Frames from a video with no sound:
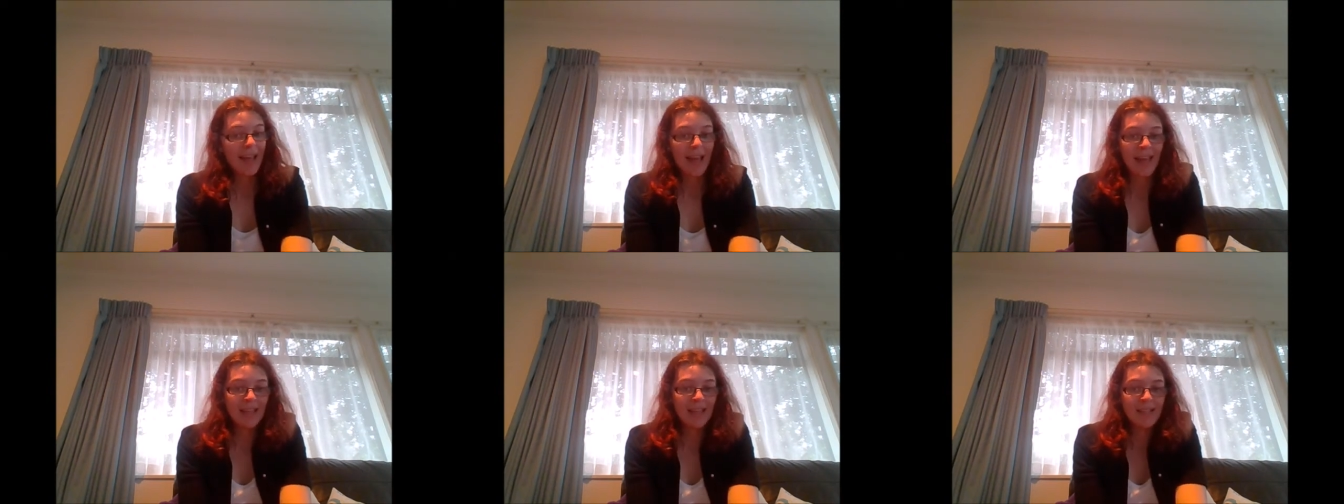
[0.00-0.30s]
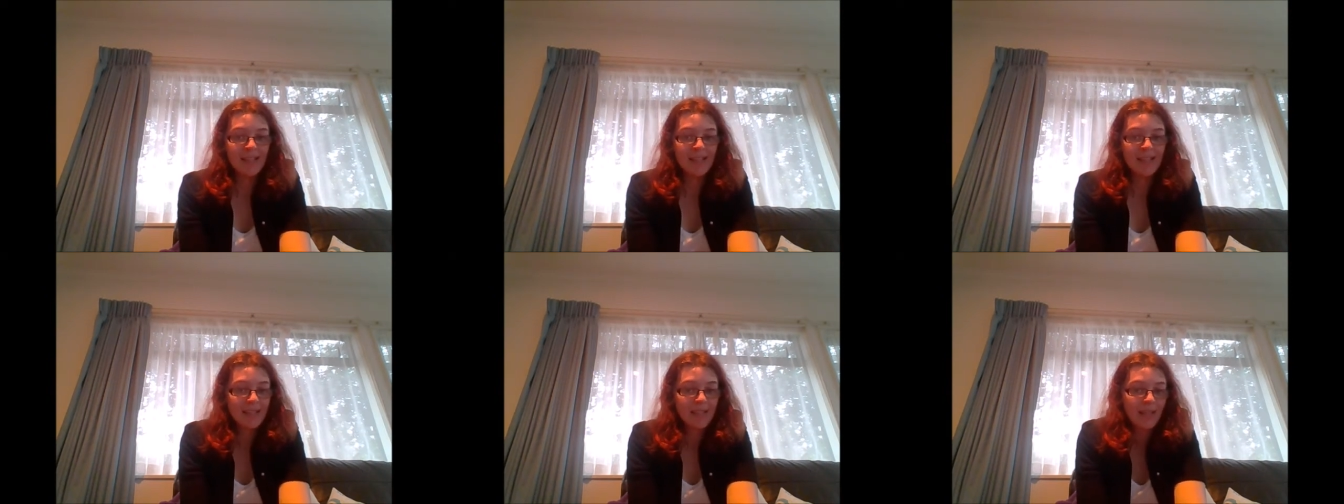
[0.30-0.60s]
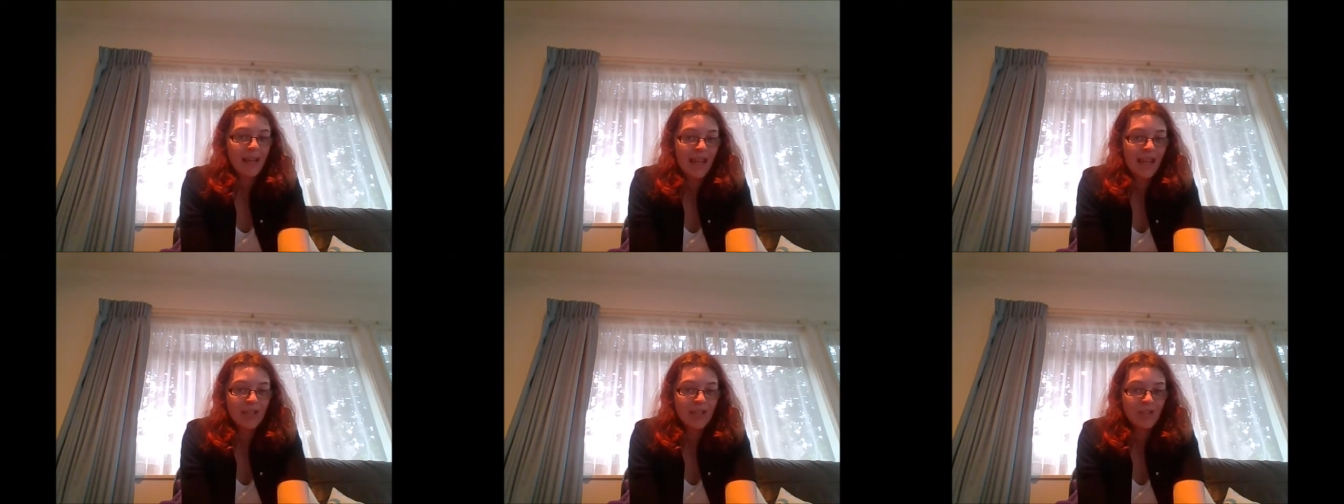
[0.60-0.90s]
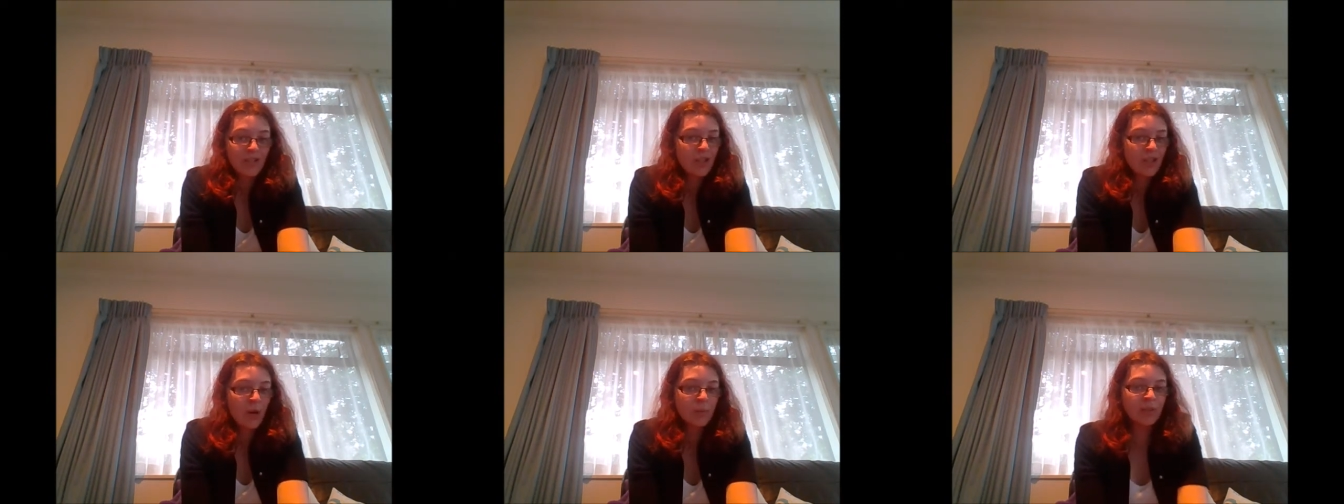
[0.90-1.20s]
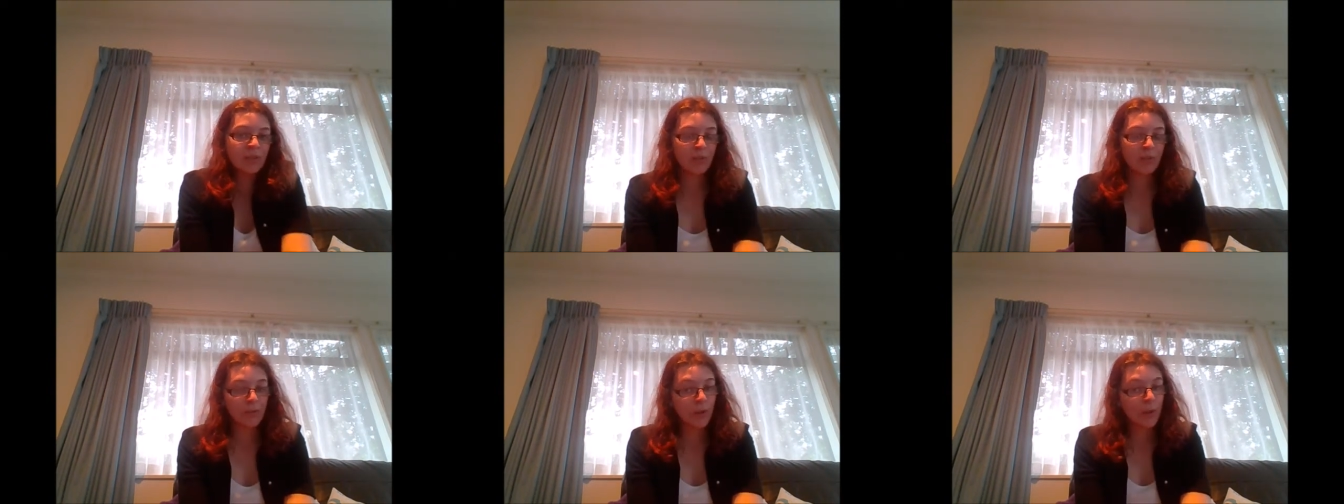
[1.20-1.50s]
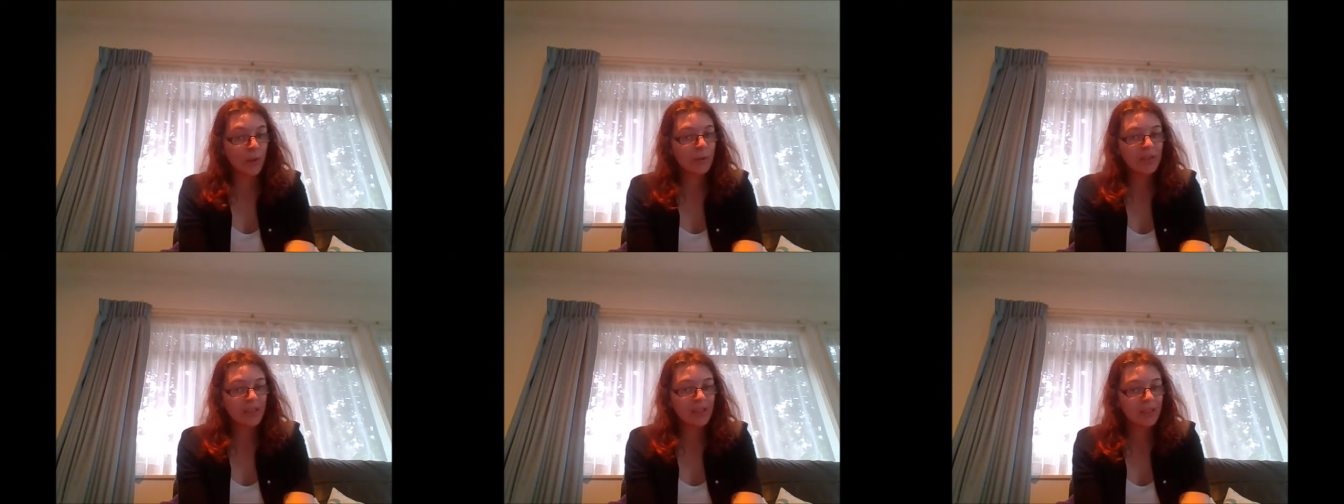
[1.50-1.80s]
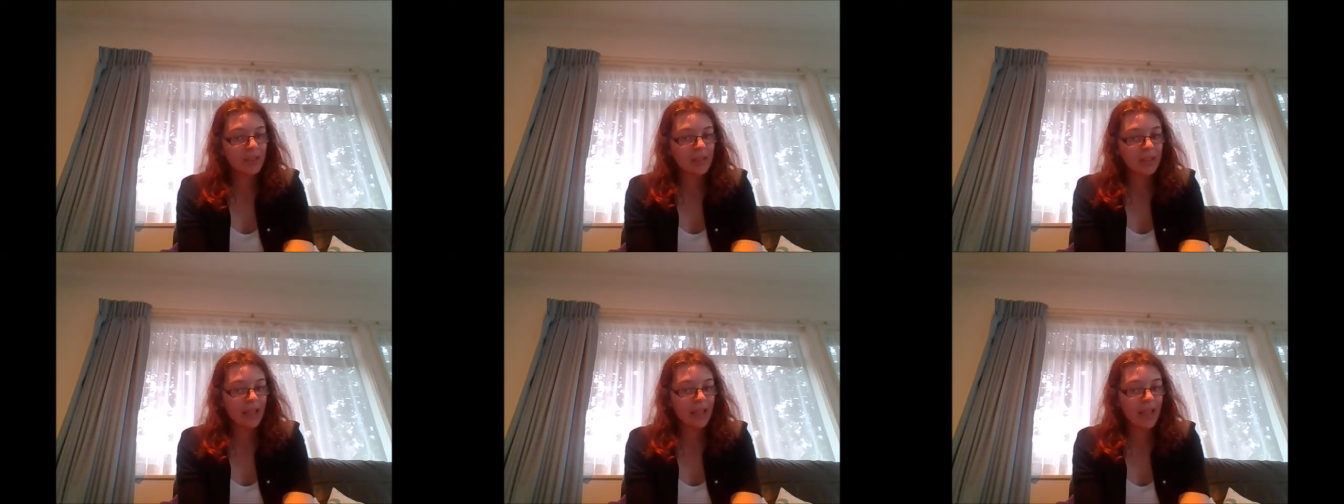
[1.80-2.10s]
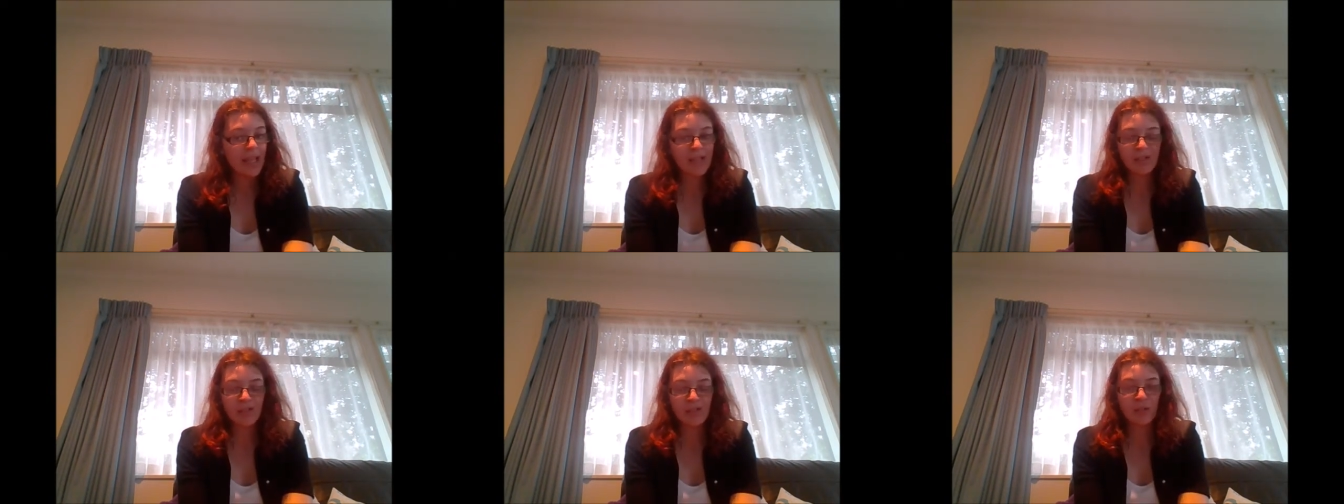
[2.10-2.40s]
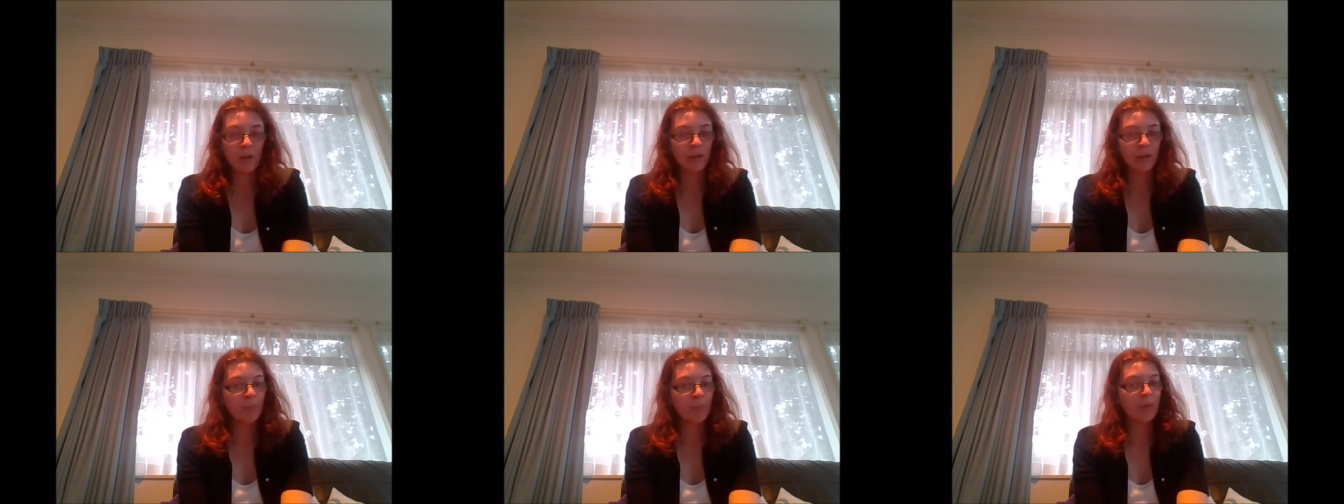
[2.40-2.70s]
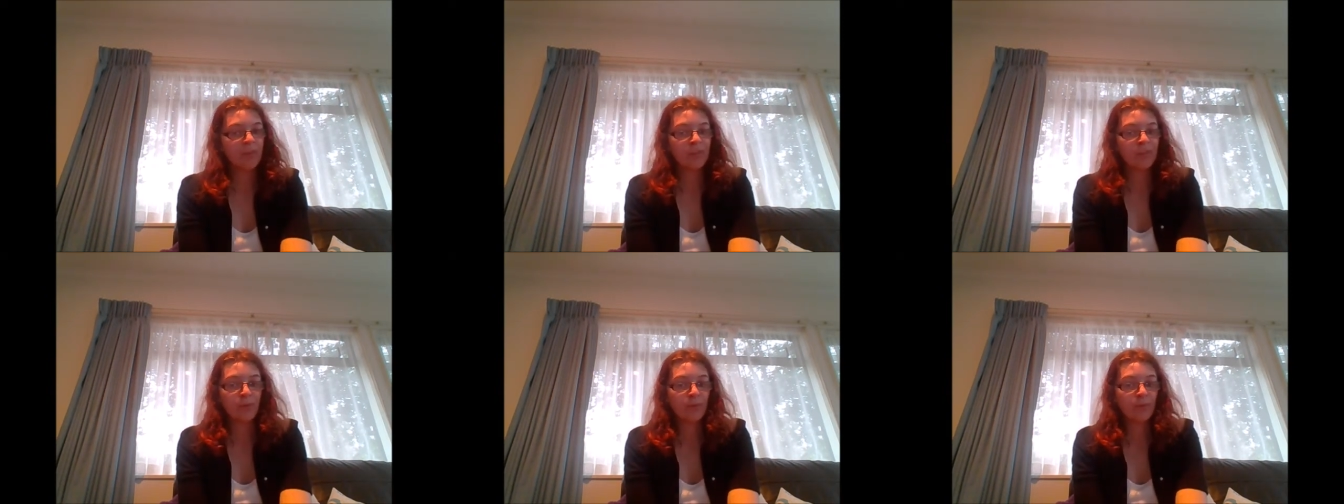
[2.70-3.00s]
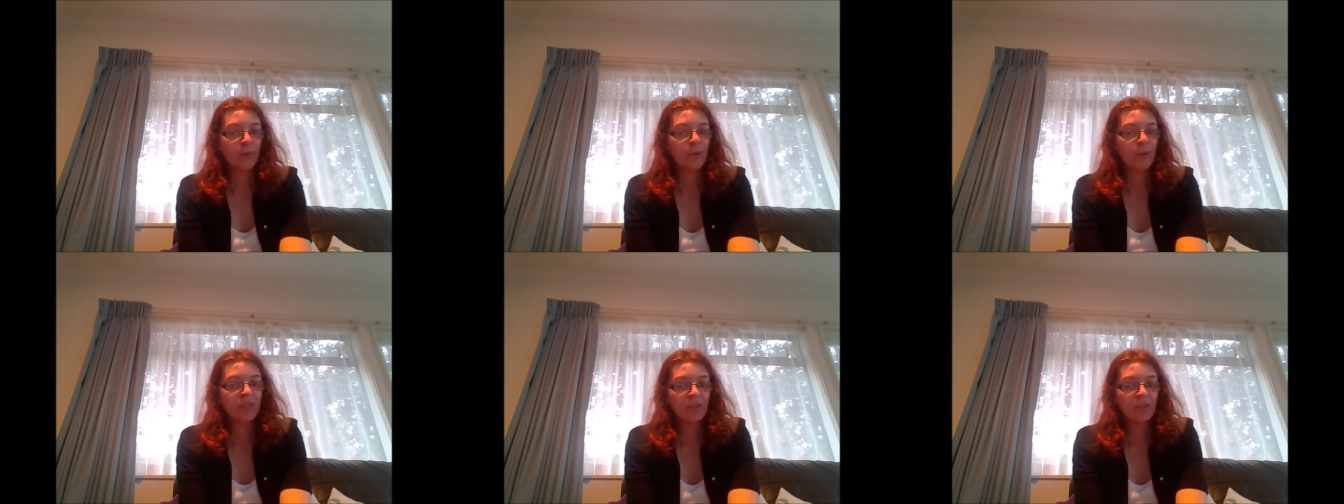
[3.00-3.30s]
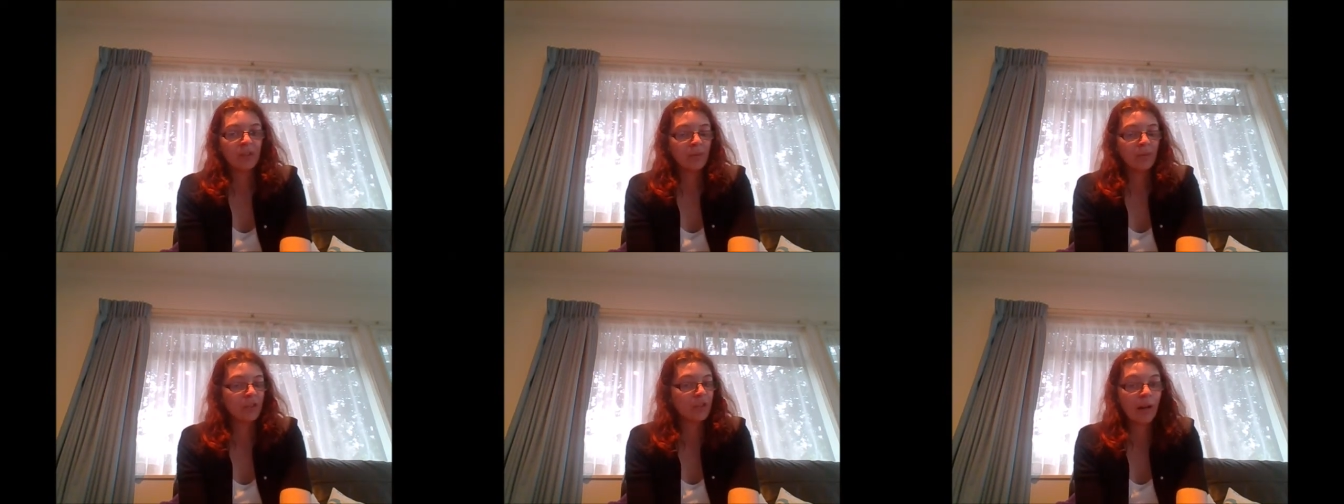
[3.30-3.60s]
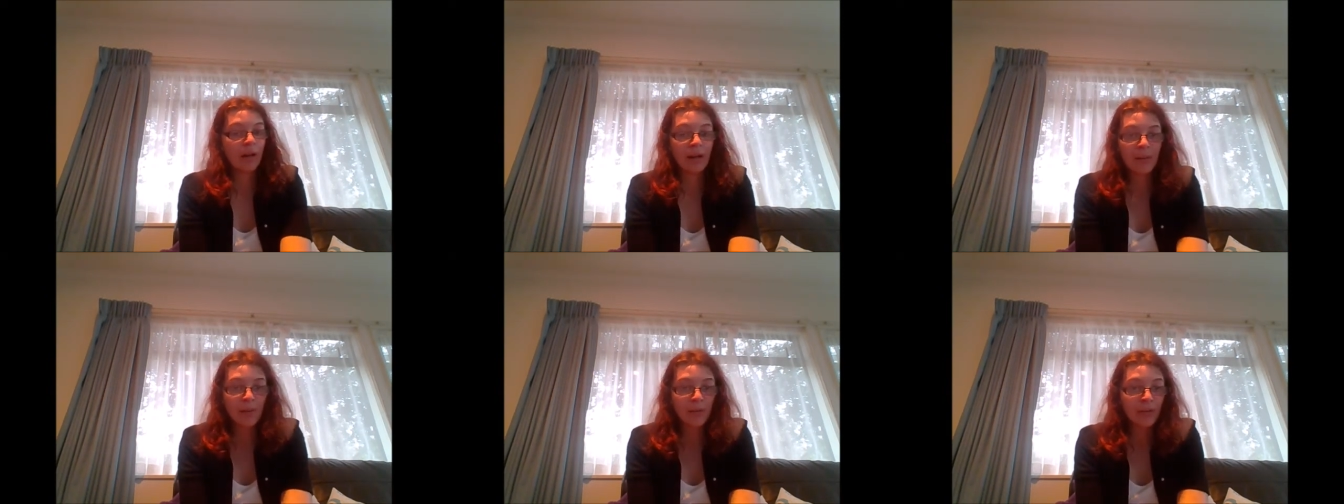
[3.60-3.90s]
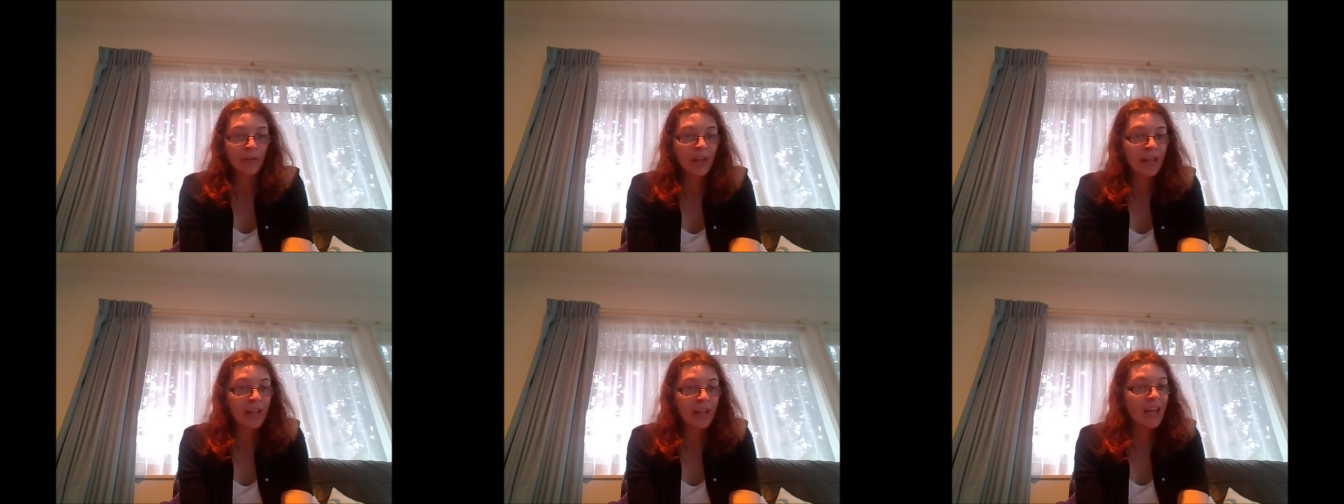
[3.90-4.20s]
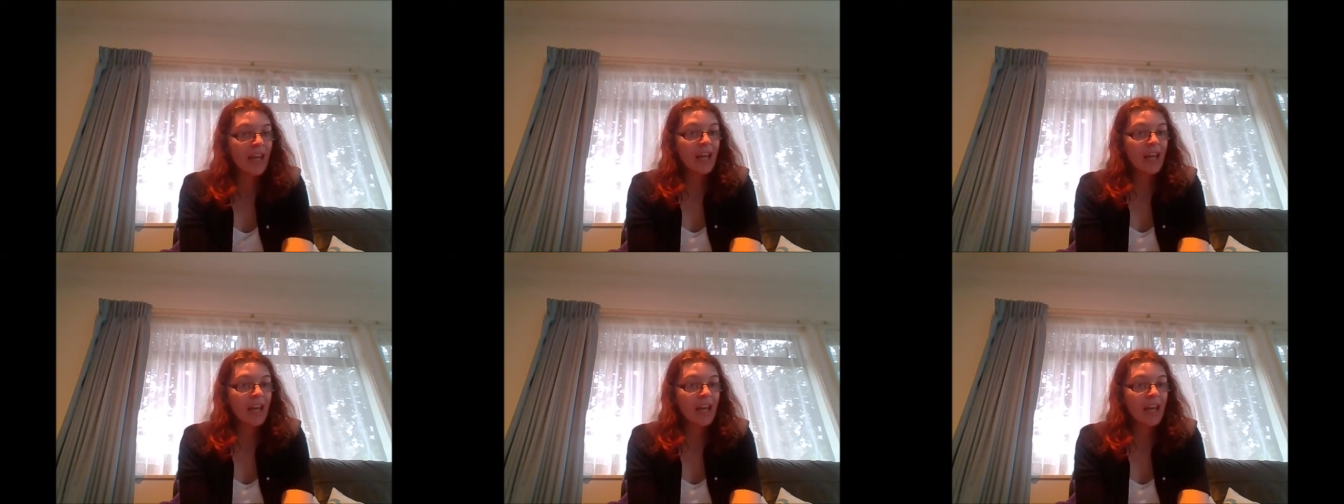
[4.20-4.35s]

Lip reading: And it's no one's fault. It's not the person's fault who is struggling with it.